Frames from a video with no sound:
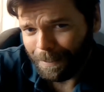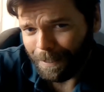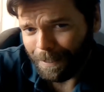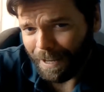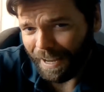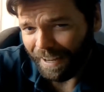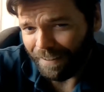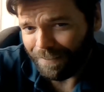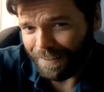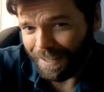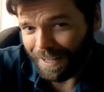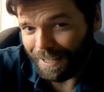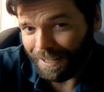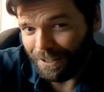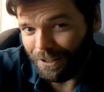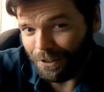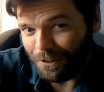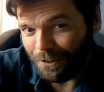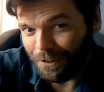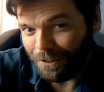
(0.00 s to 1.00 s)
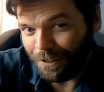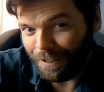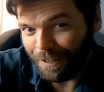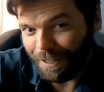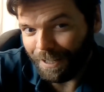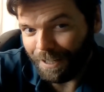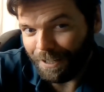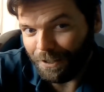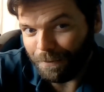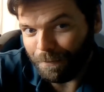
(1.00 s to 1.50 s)
Do you have that in your
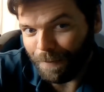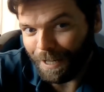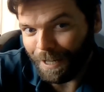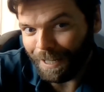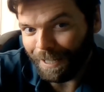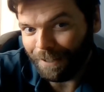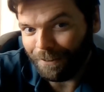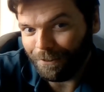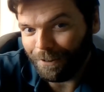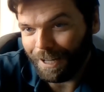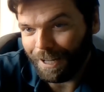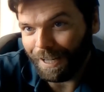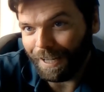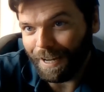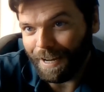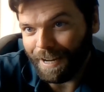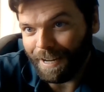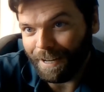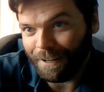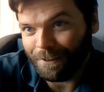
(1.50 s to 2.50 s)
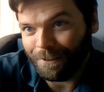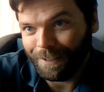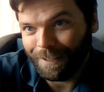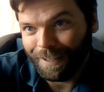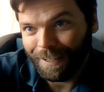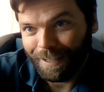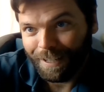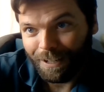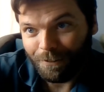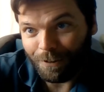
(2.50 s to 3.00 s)
mind right now?
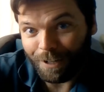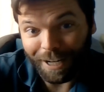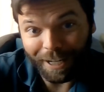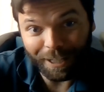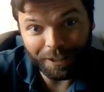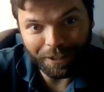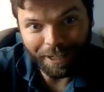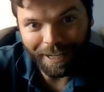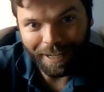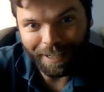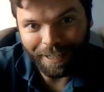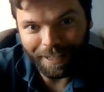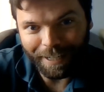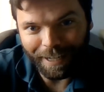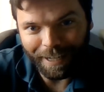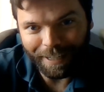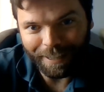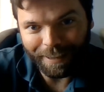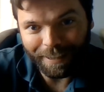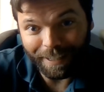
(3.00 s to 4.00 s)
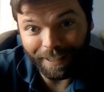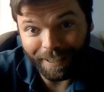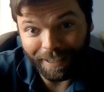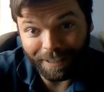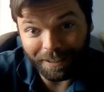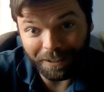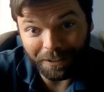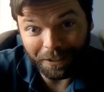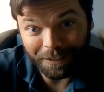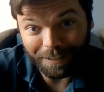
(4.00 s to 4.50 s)
When I look at it, I think
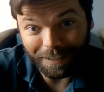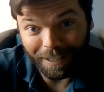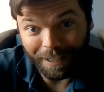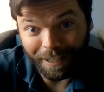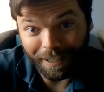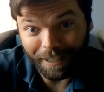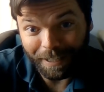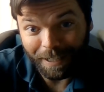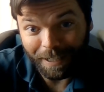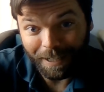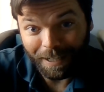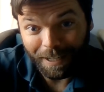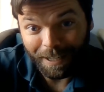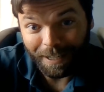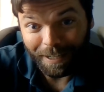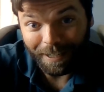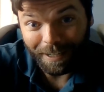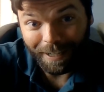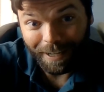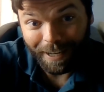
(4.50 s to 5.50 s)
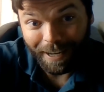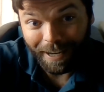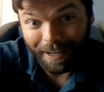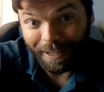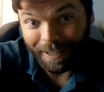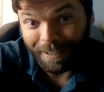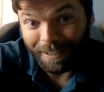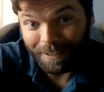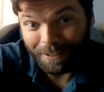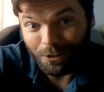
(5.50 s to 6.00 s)
it looks like
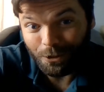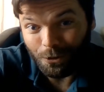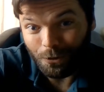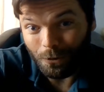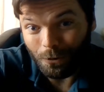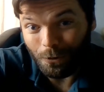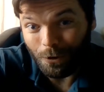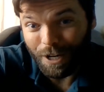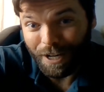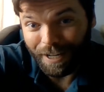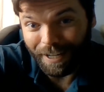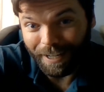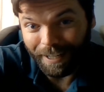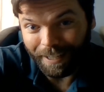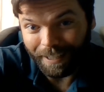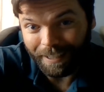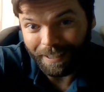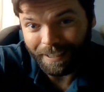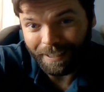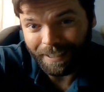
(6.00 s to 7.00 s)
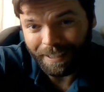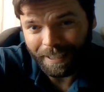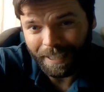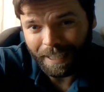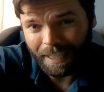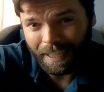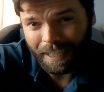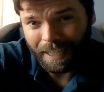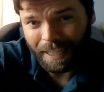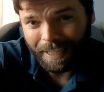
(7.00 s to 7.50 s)
a tree,
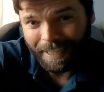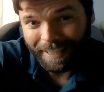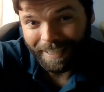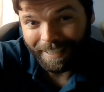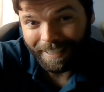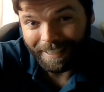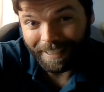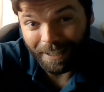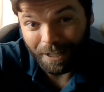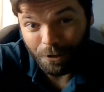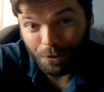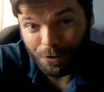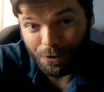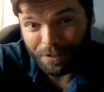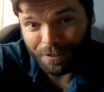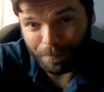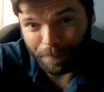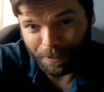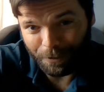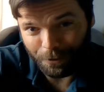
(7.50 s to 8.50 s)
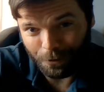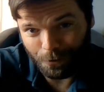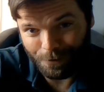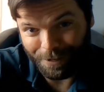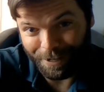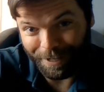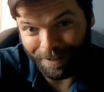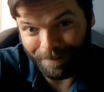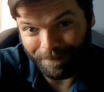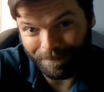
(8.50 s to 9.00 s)
like a Christmas
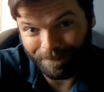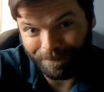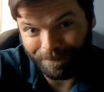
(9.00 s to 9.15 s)
tree.